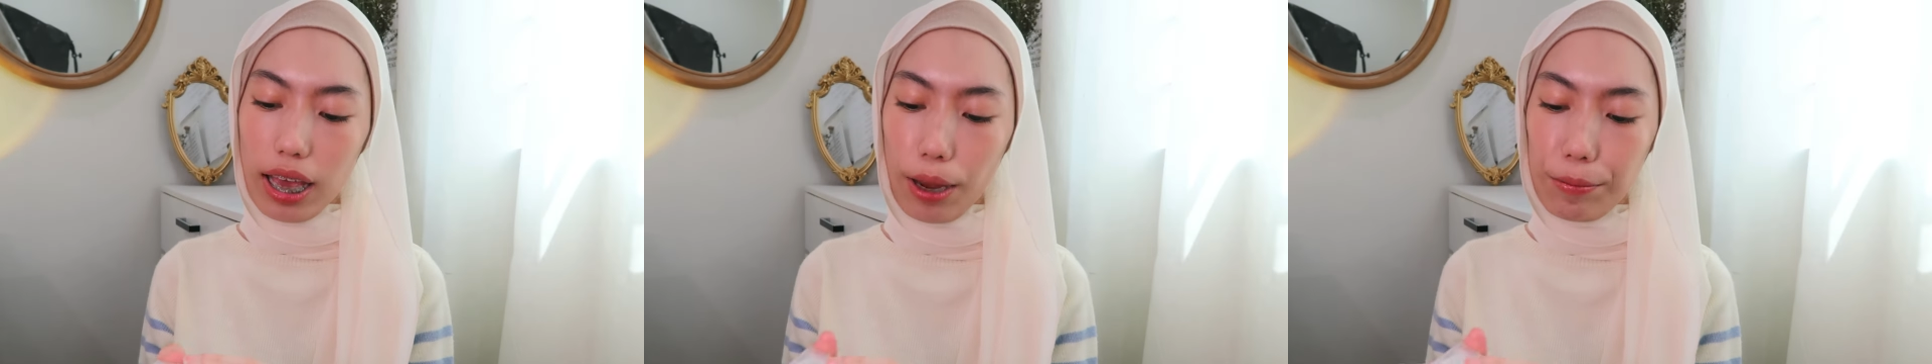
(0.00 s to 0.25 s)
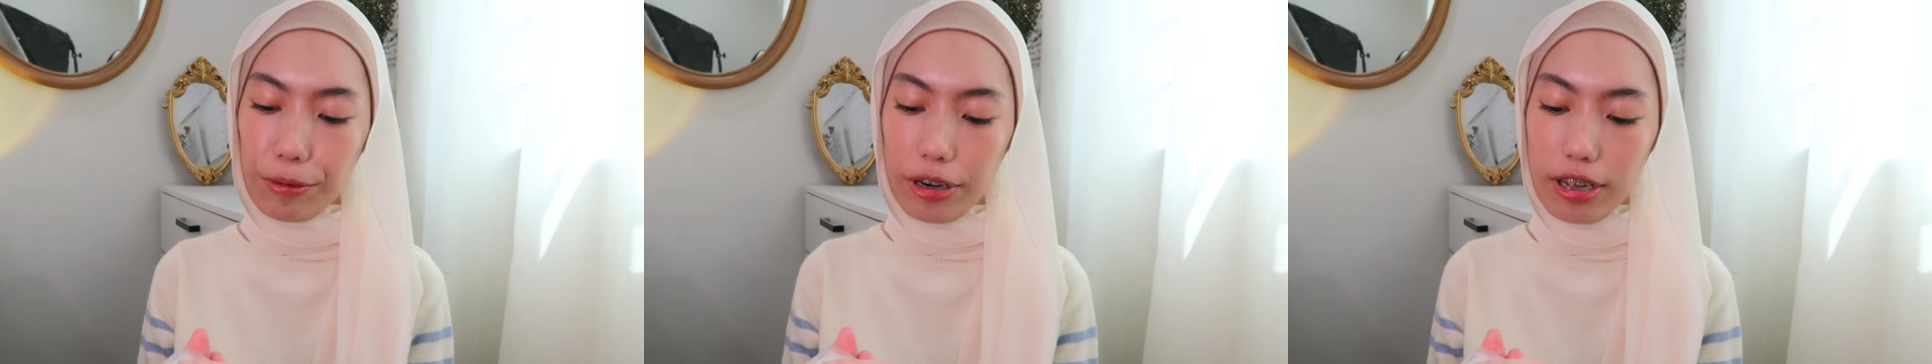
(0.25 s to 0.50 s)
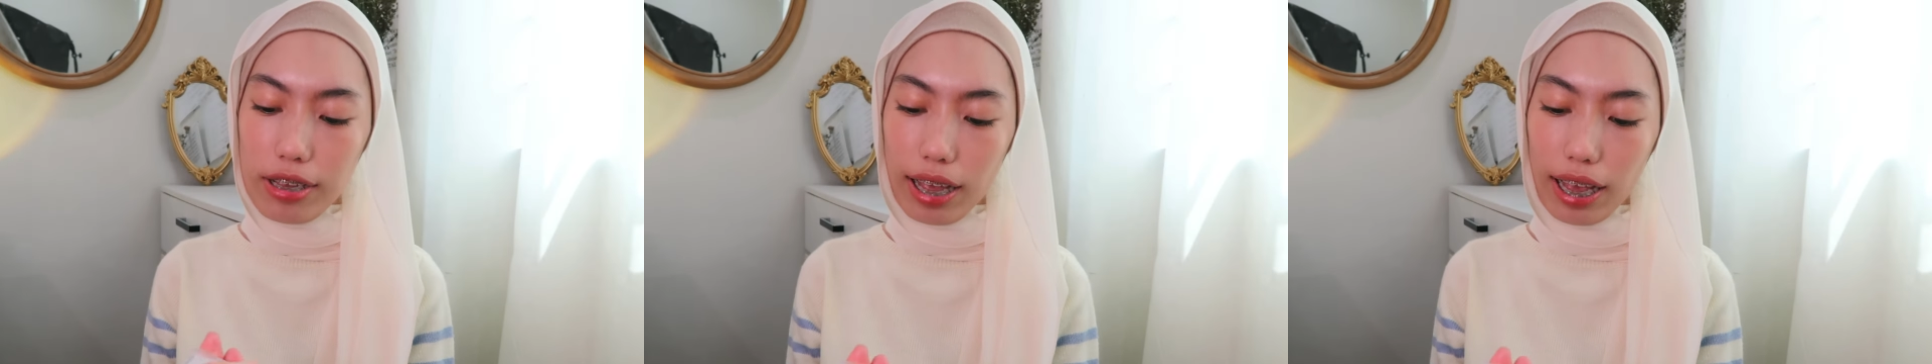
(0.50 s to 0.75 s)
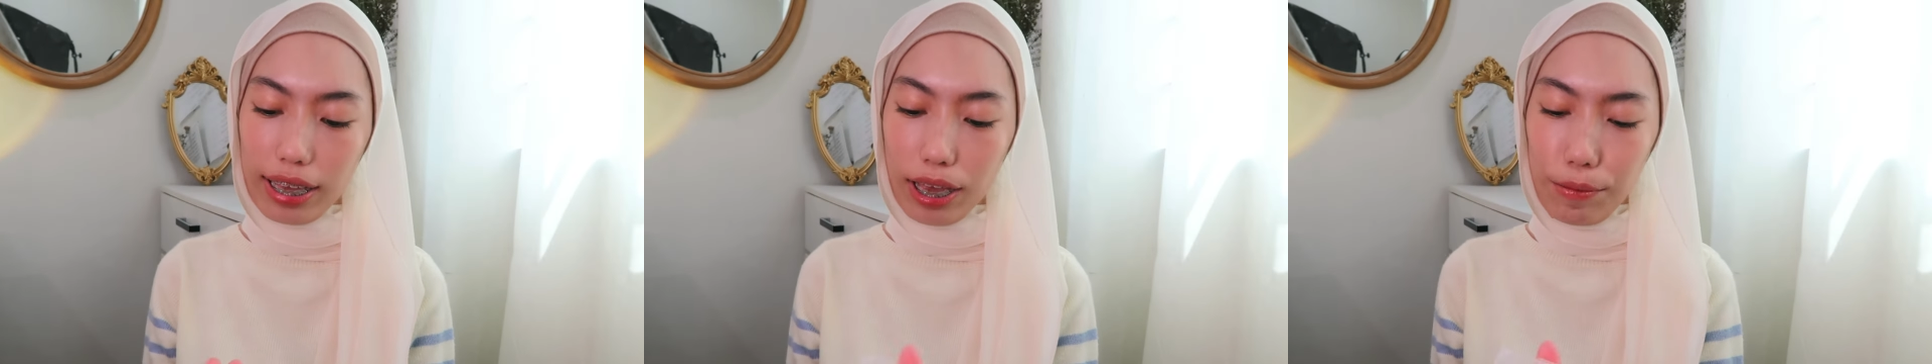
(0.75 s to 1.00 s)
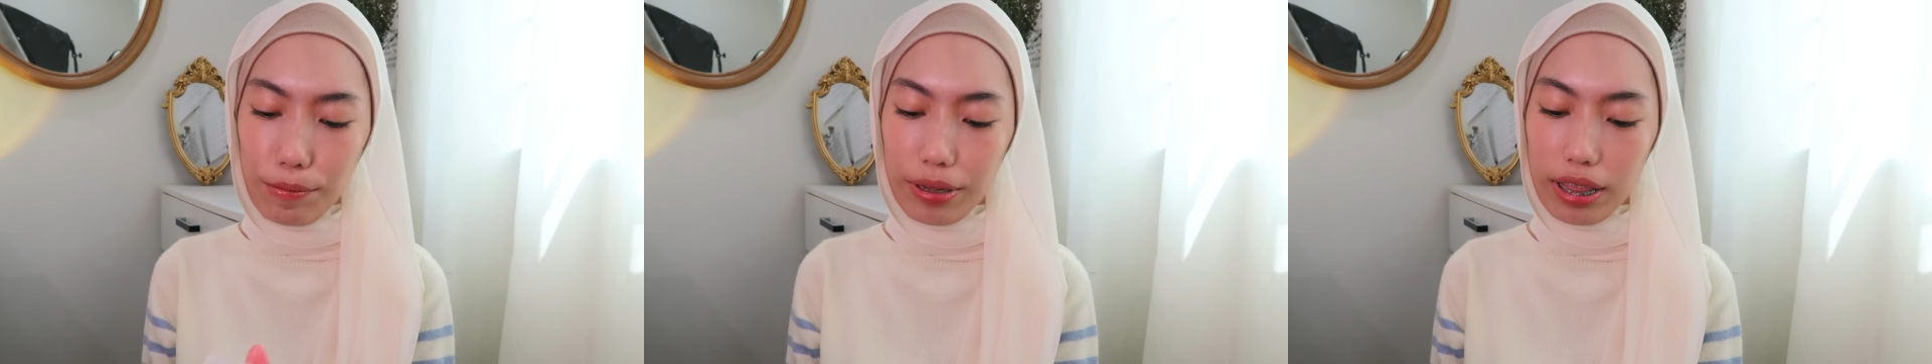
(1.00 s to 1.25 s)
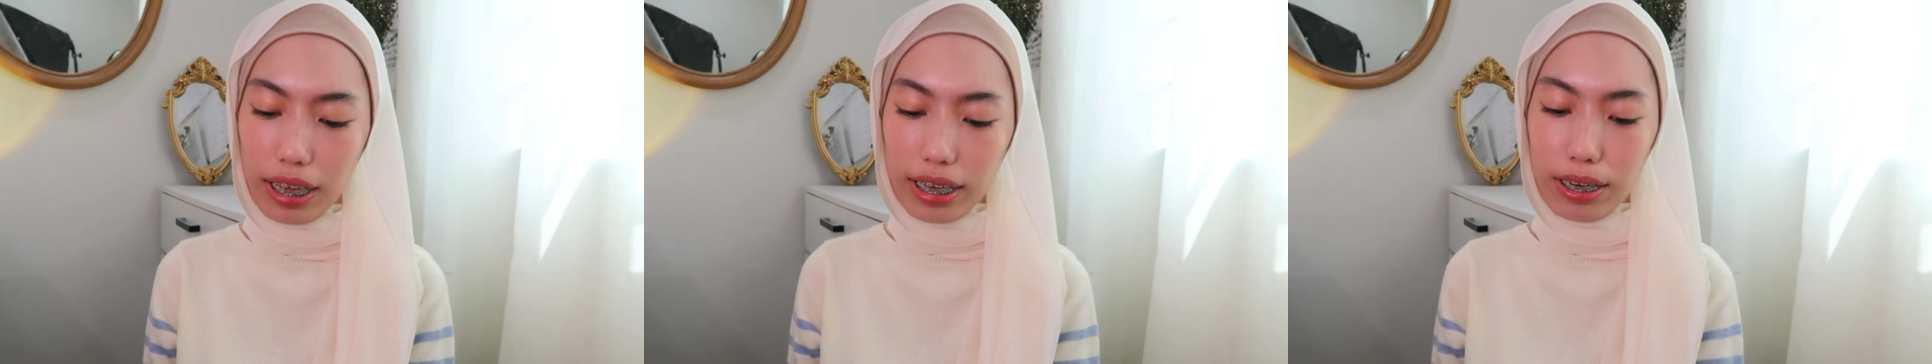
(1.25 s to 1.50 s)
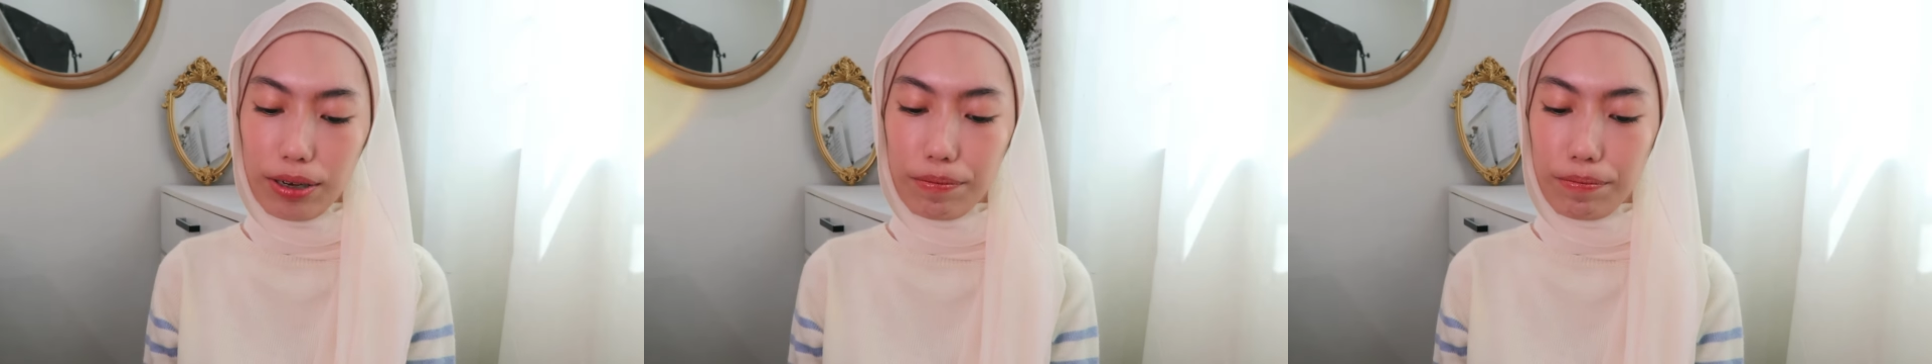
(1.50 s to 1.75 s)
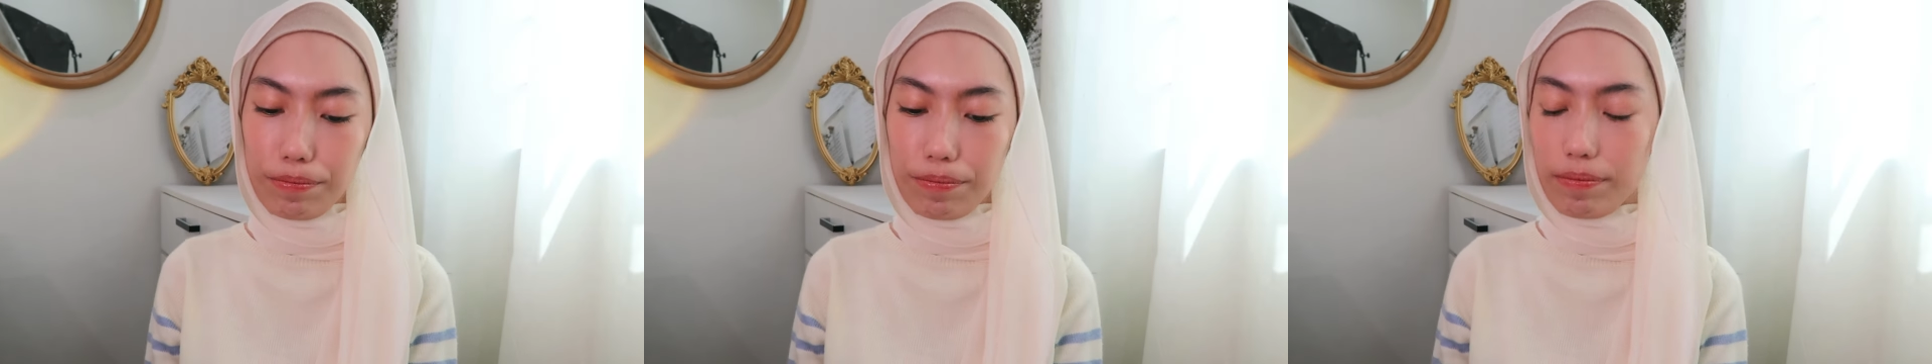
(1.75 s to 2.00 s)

cameras, I can be like a